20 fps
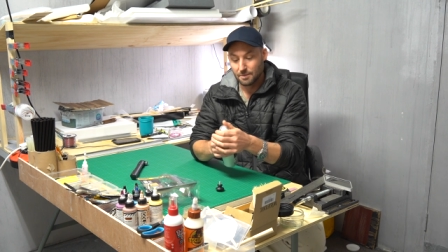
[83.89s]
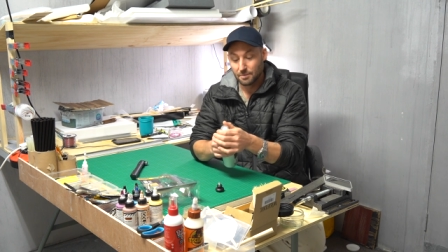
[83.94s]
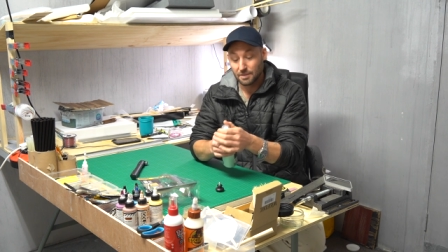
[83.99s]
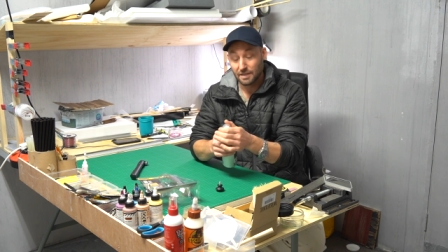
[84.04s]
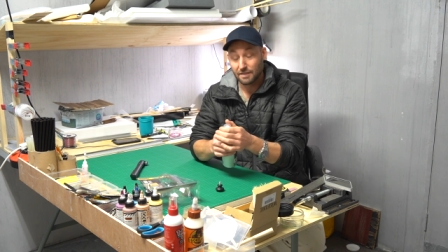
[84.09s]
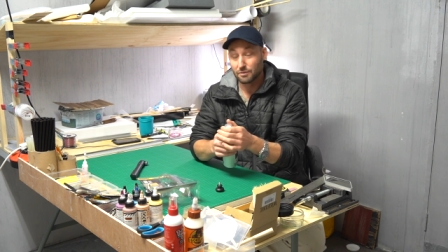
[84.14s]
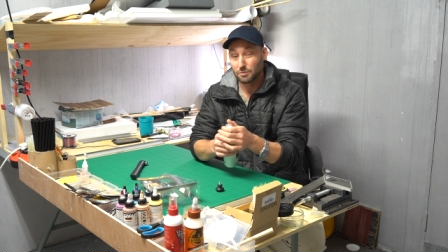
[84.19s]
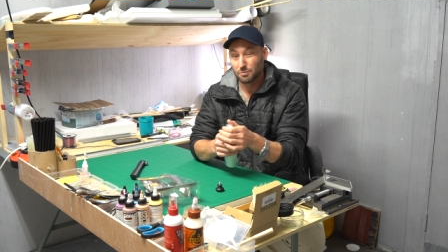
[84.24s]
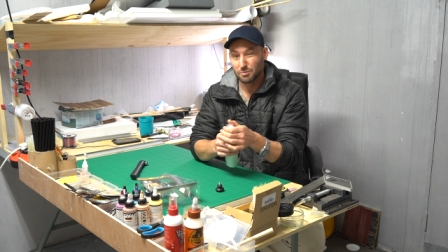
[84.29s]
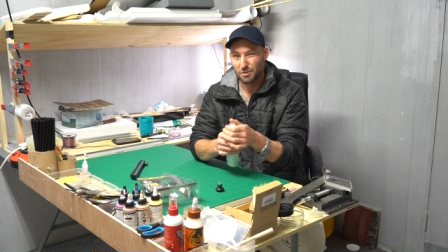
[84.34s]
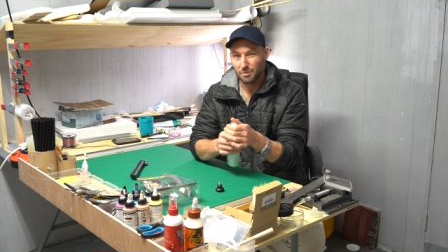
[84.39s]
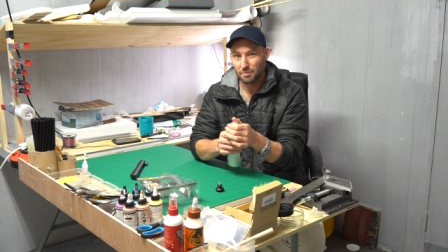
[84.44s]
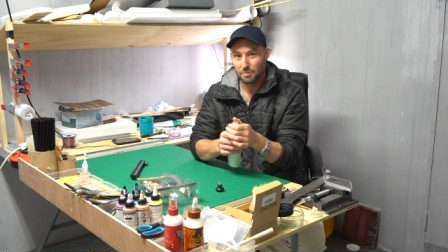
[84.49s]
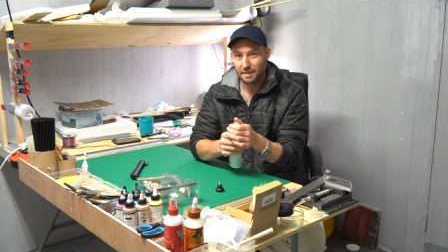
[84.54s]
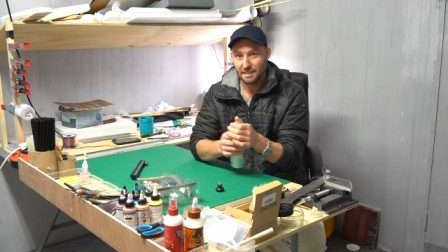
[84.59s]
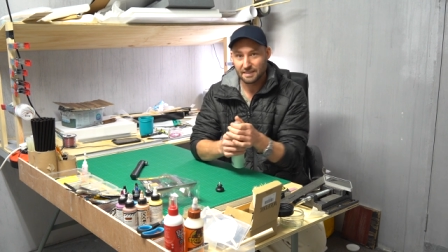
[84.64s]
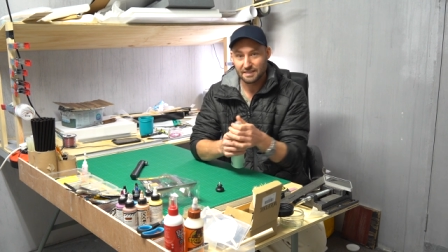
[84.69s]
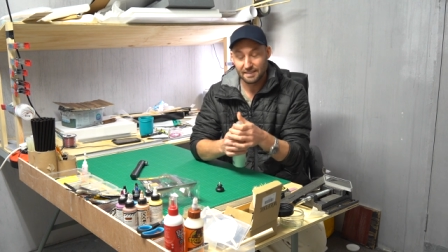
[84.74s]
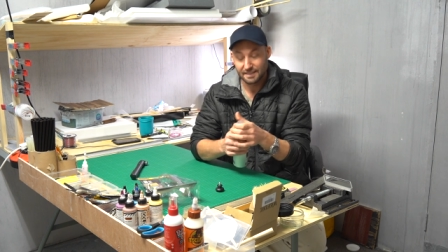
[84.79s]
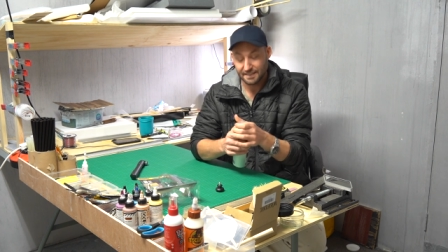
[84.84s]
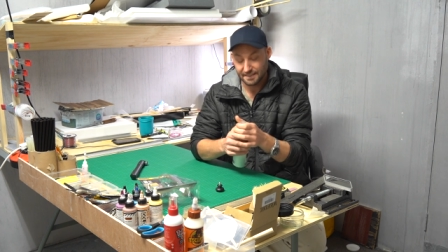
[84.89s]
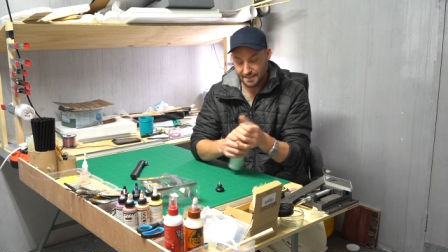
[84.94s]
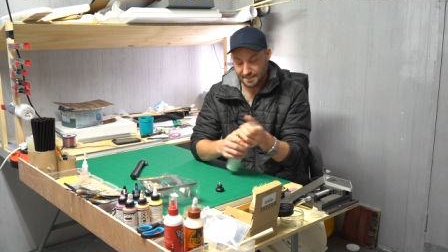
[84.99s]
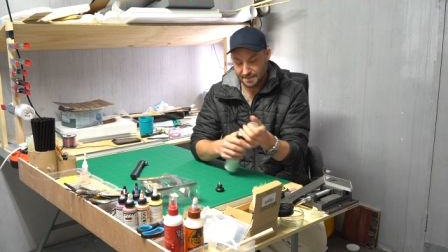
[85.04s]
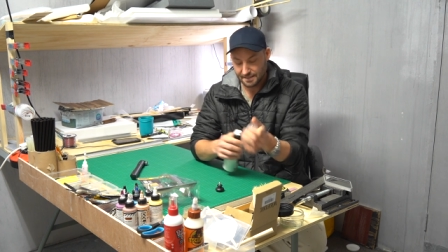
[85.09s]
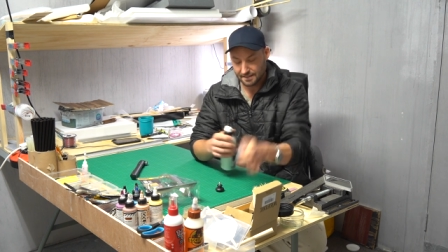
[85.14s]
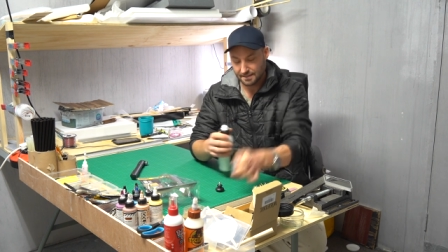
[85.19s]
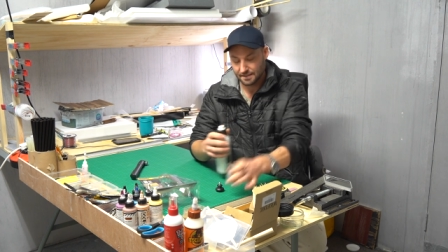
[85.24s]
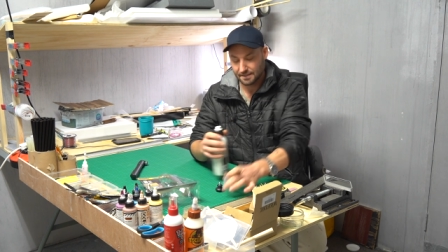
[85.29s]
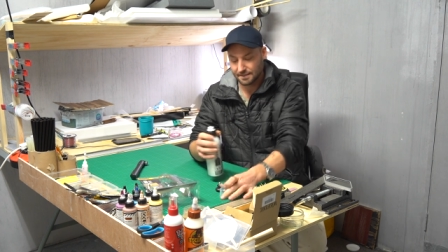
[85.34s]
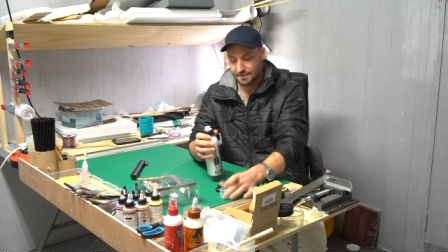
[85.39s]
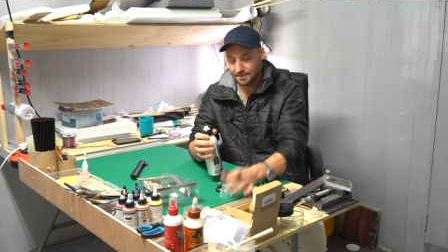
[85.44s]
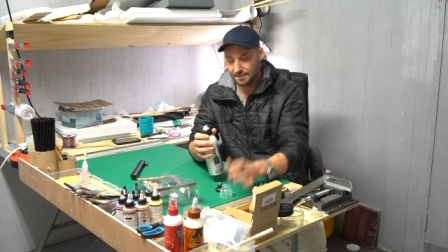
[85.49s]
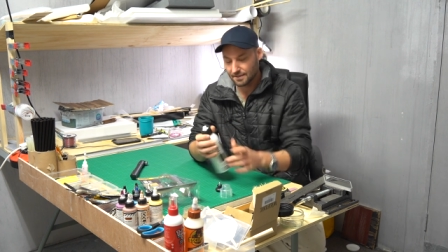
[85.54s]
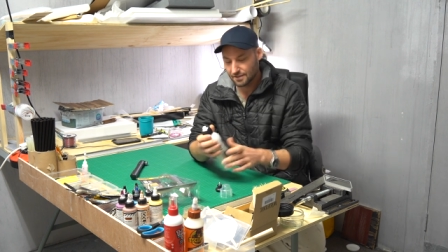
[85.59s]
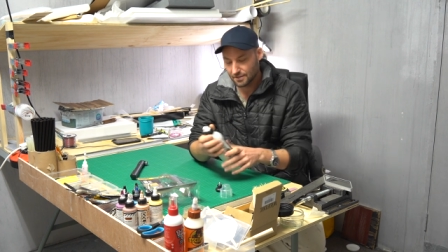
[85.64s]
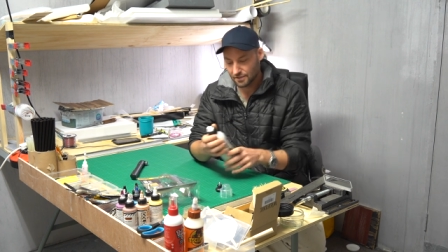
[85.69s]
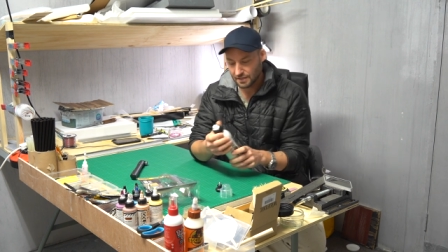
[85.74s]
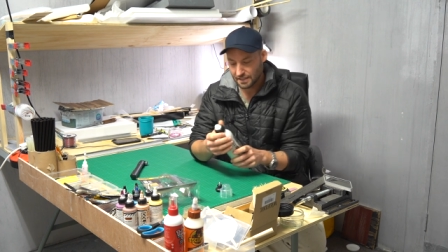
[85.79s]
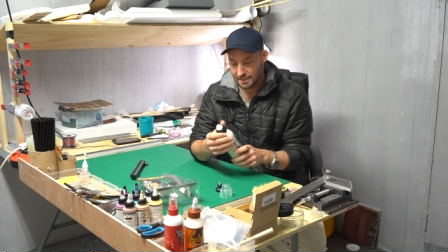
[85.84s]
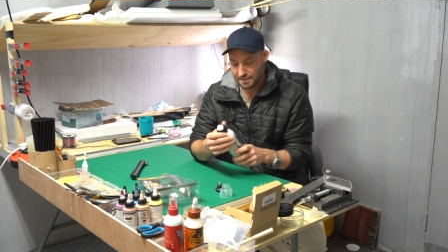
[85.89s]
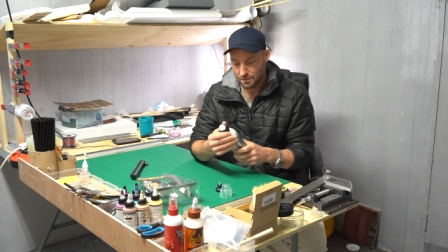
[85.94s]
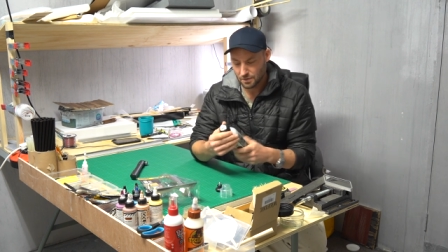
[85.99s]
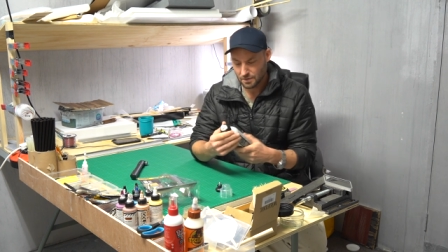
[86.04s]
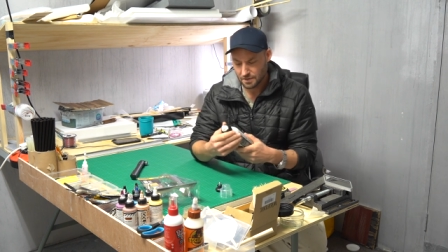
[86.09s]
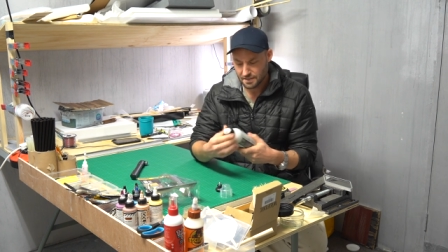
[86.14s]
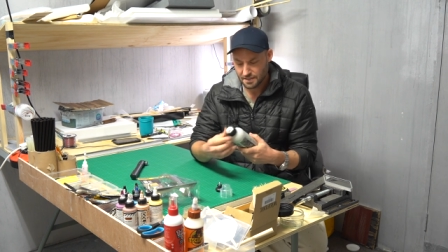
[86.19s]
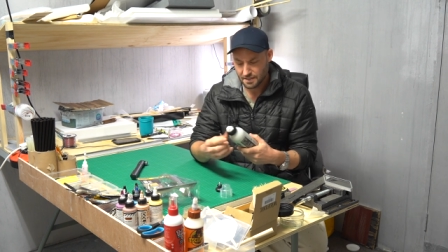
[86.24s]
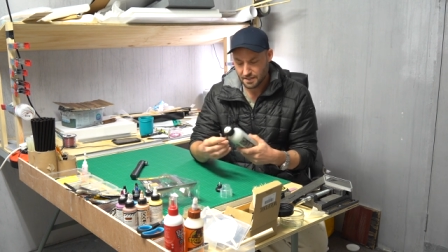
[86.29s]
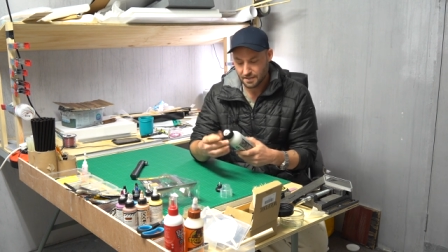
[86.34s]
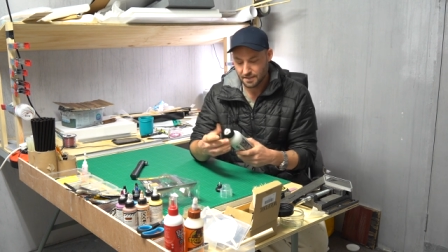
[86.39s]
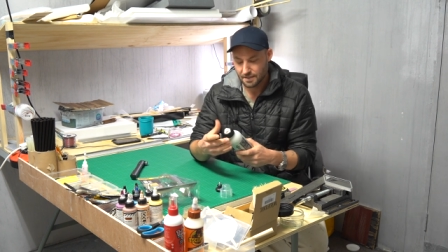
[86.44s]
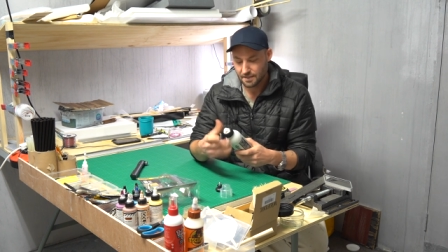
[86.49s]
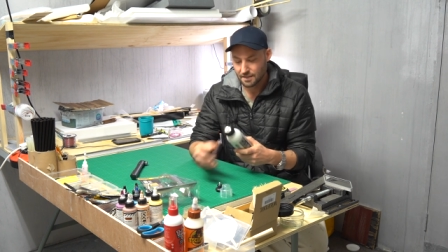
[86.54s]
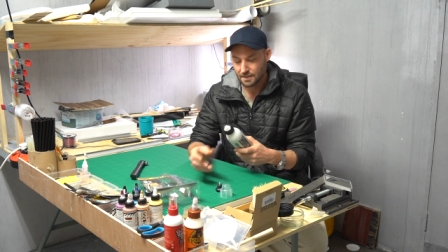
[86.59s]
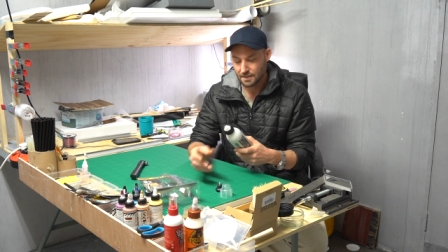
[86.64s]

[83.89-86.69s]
but I haven't put paint in it yet, so I guess we'll see.